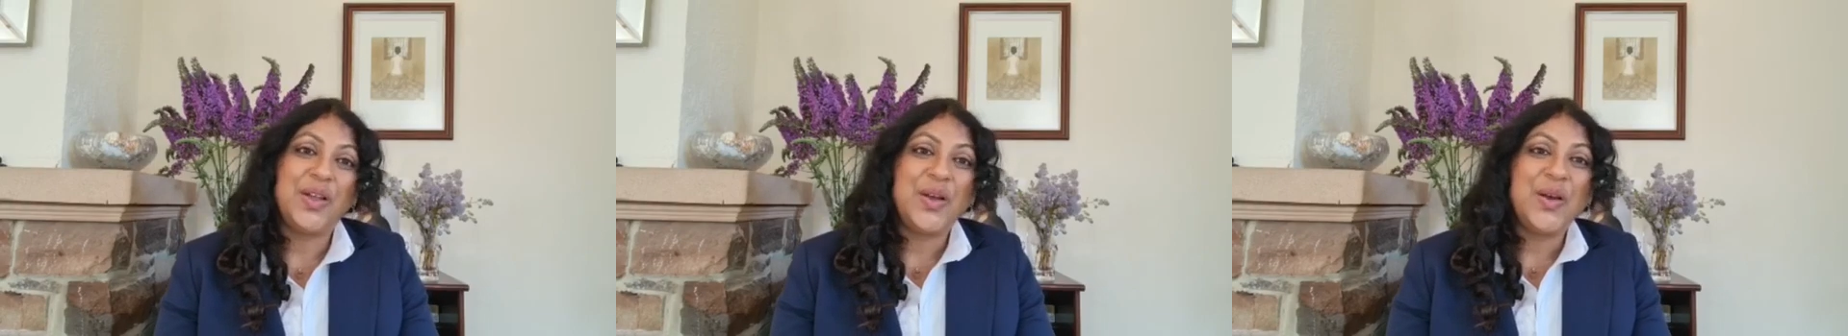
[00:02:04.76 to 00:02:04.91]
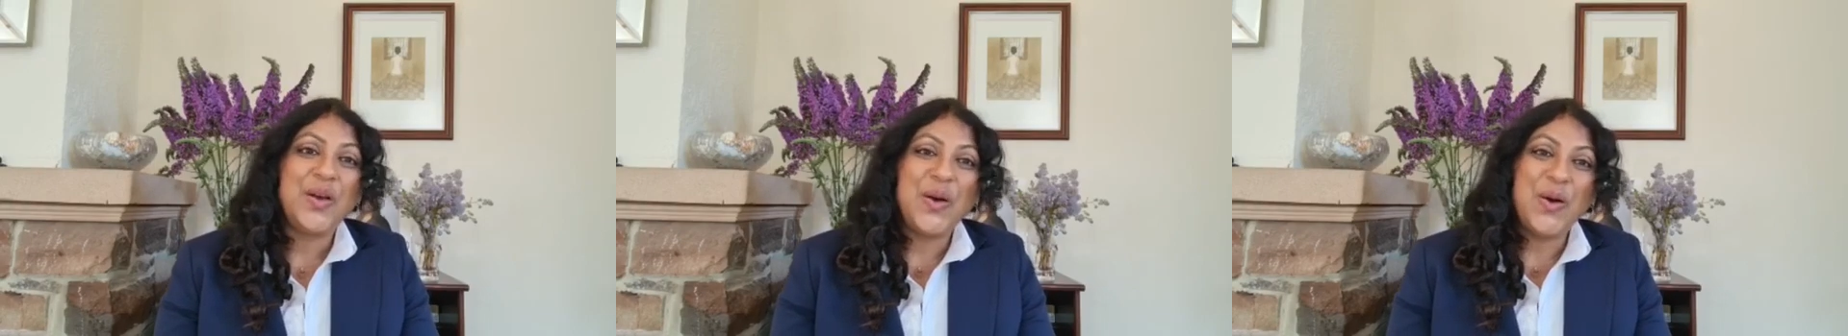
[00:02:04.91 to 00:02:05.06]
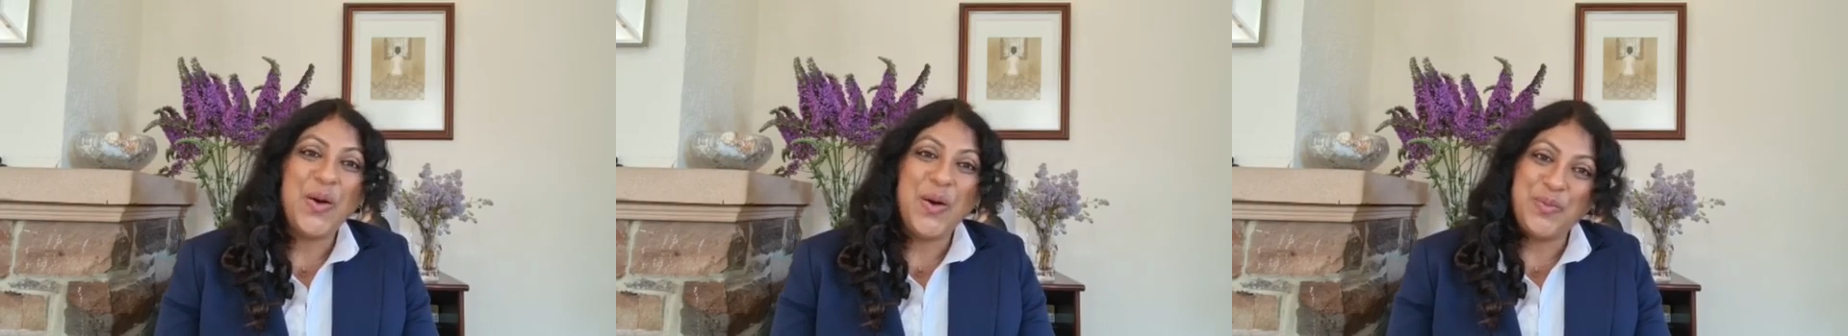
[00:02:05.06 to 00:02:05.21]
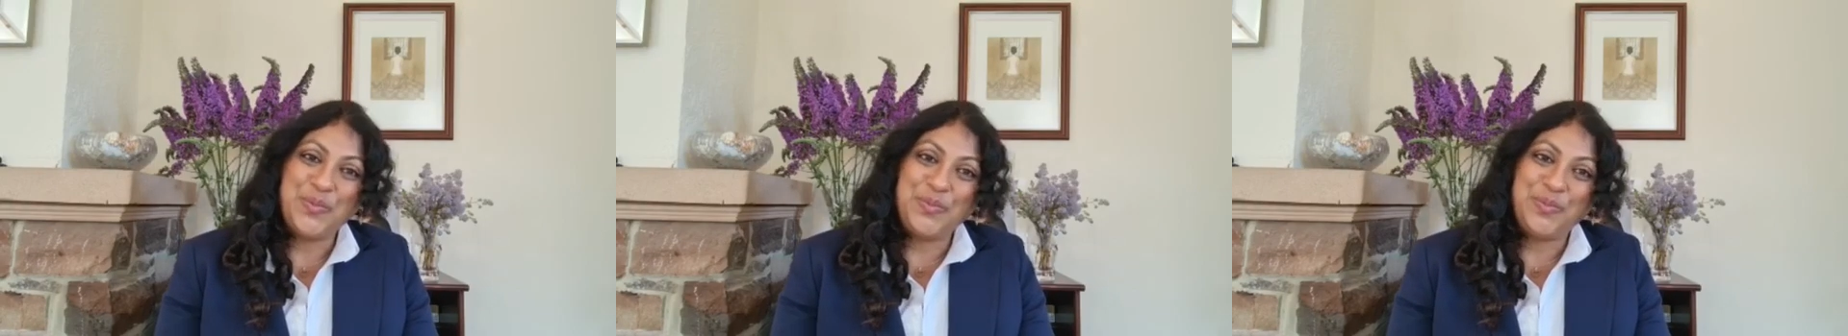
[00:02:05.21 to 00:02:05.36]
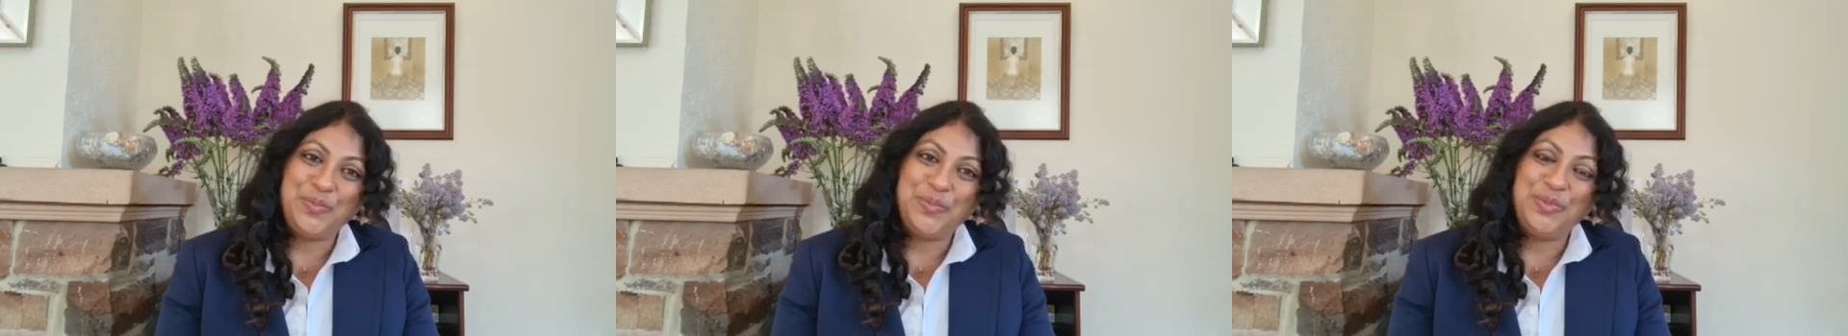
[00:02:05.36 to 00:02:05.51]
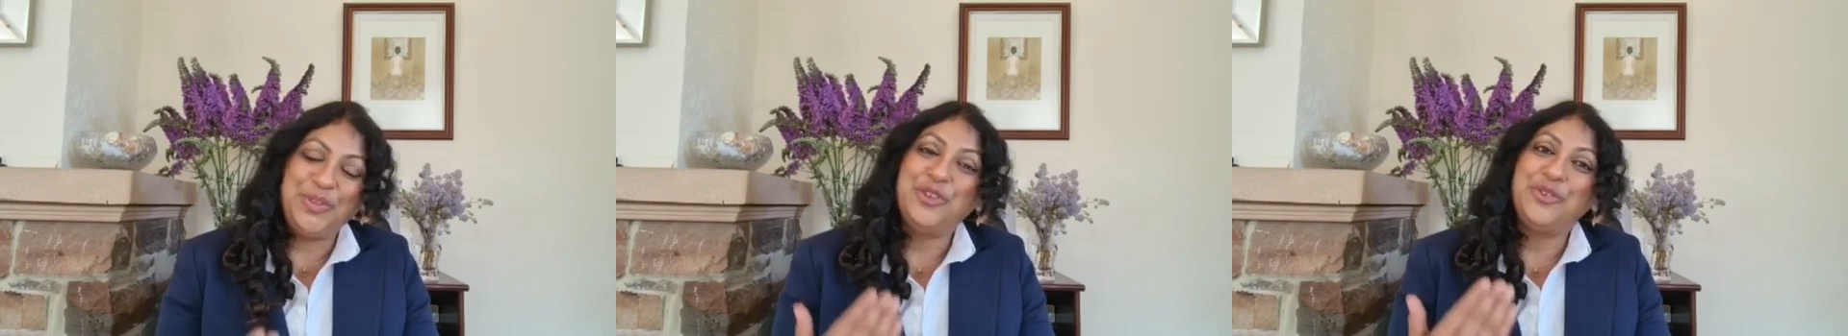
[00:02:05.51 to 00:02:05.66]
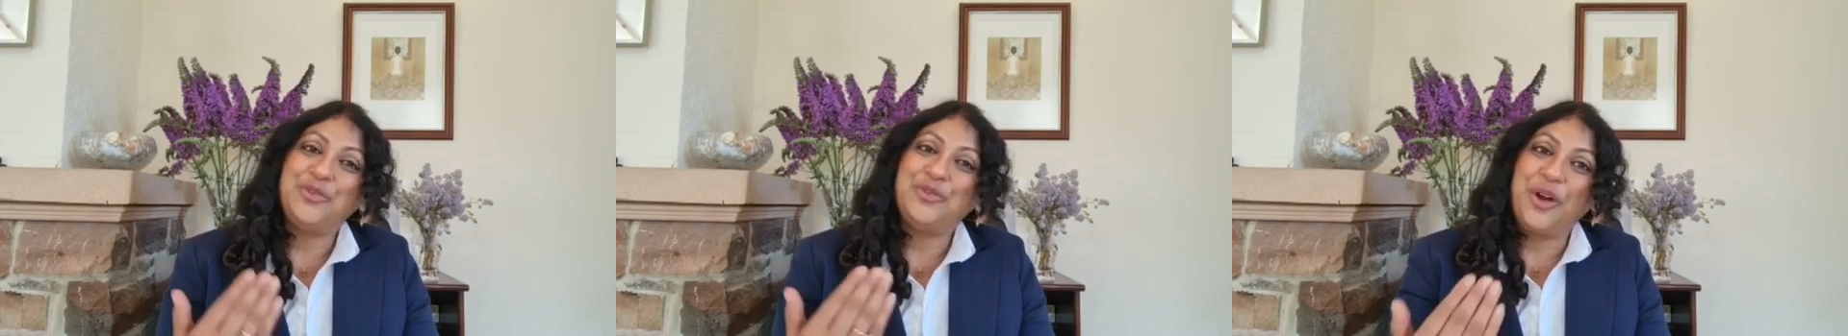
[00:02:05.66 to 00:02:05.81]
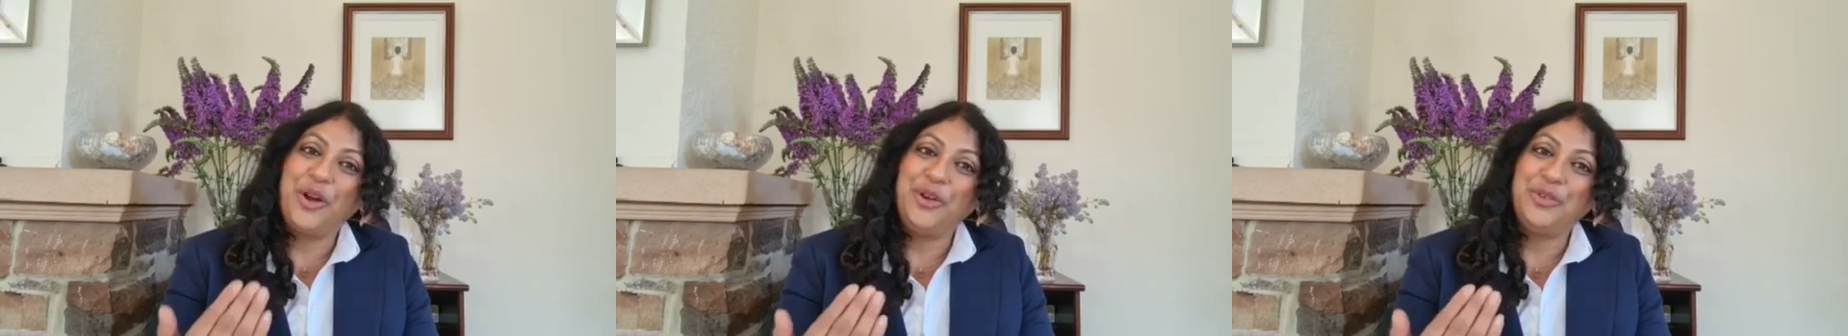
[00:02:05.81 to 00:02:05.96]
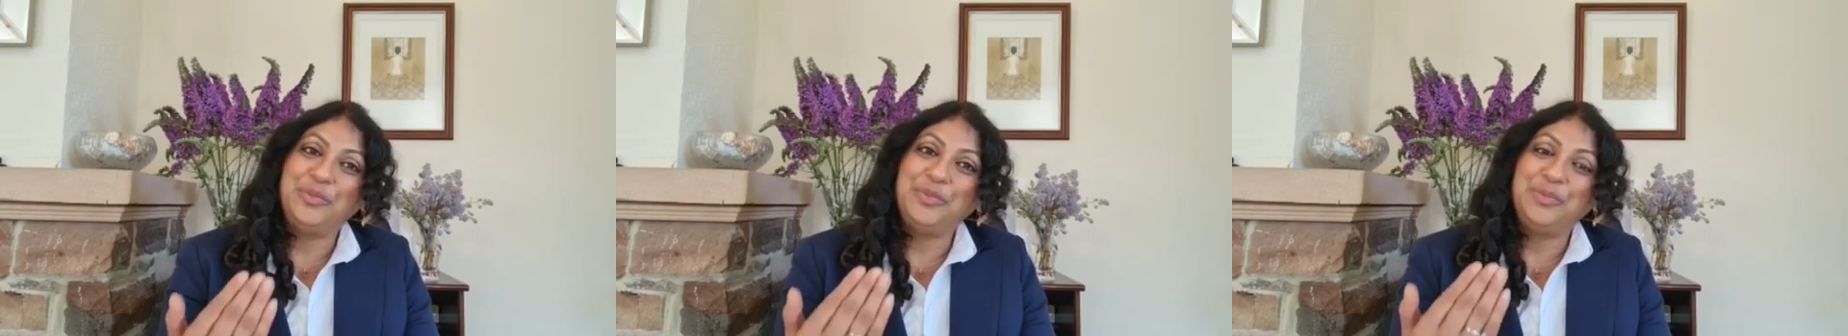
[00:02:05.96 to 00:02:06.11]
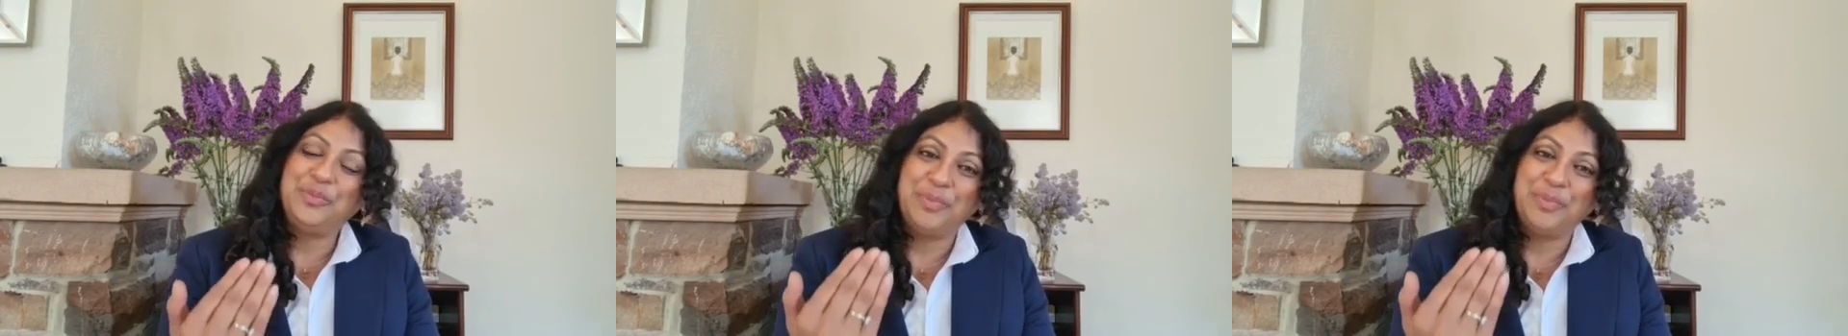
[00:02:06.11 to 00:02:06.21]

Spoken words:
Hope you found